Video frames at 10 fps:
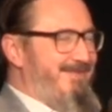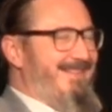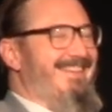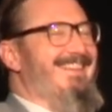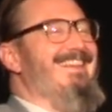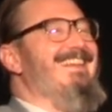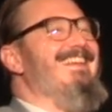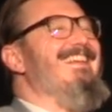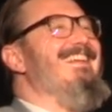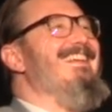
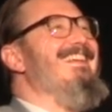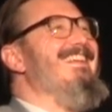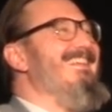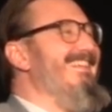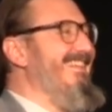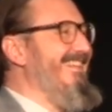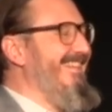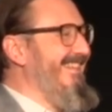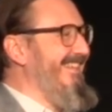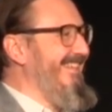
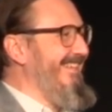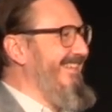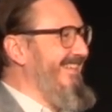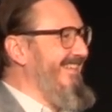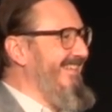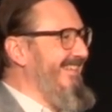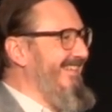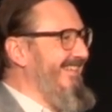(not speaking)